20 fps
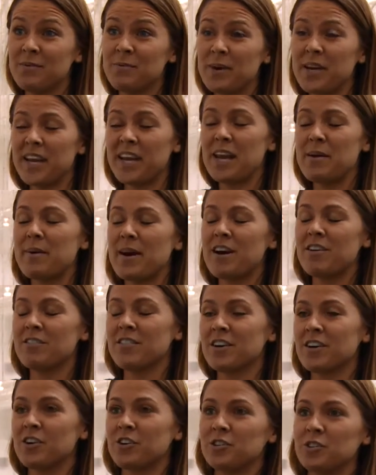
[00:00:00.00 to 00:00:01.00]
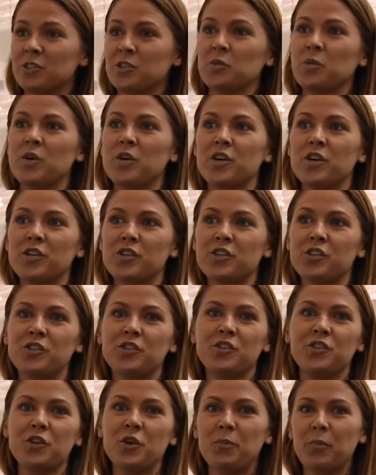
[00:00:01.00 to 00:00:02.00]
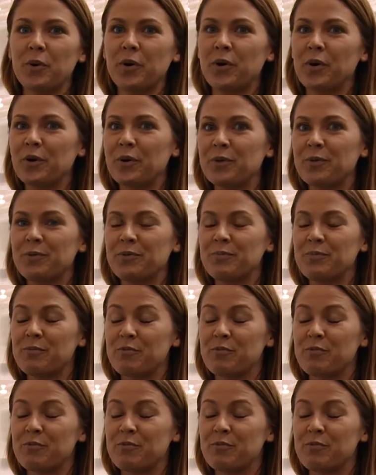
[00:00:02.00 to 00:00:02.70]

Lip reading: We came out and the girls were super